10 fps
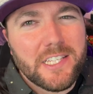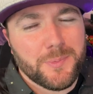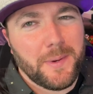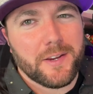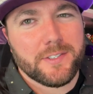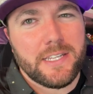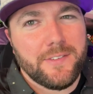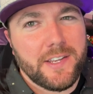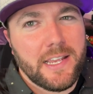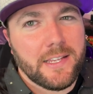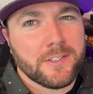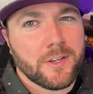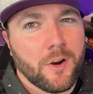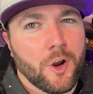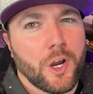Spears DVDs
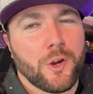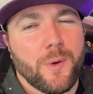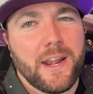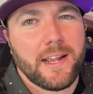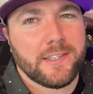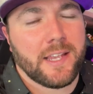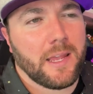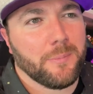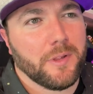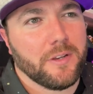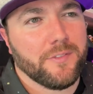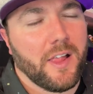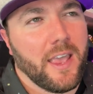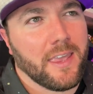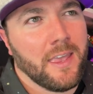are a great example of
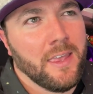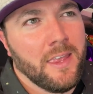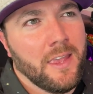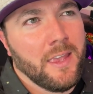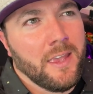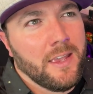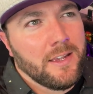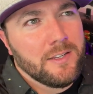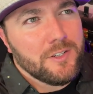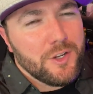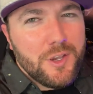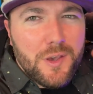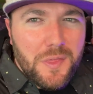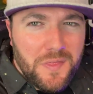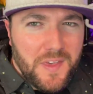like, do you
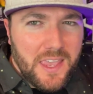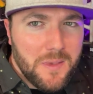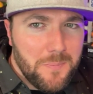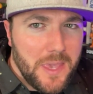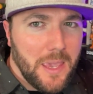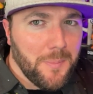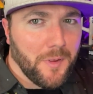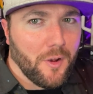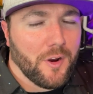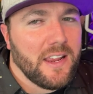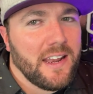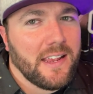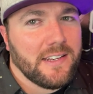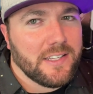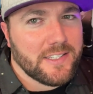think people are
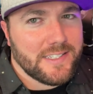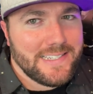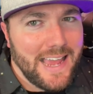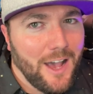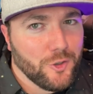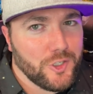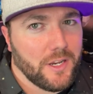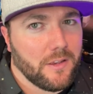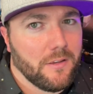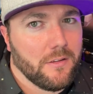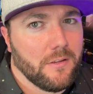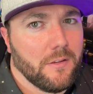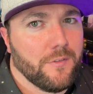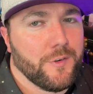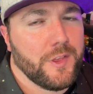getting nostalgic
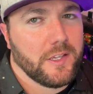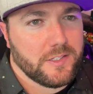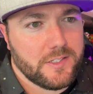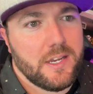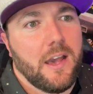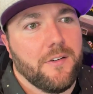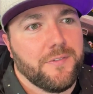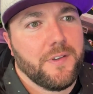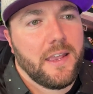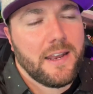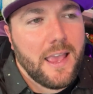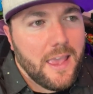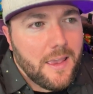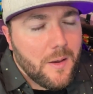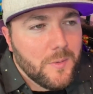for this stuff? And
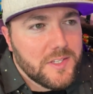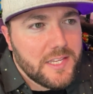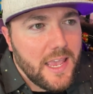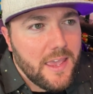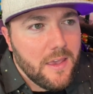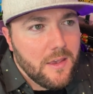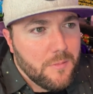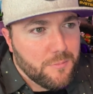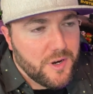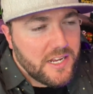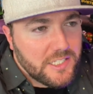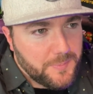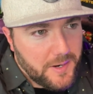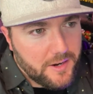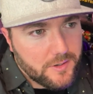I, I would say Britney
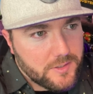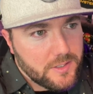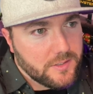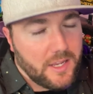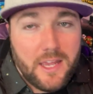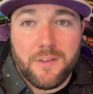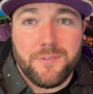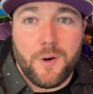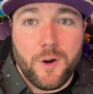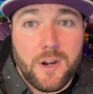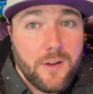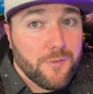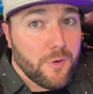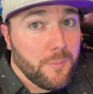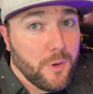Spears is kind of far
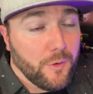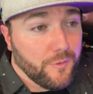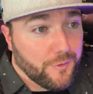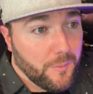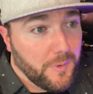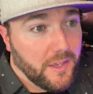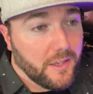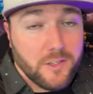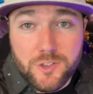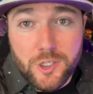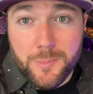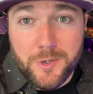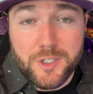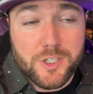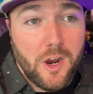enough removed from being a
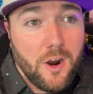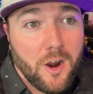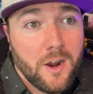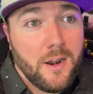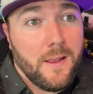superstar.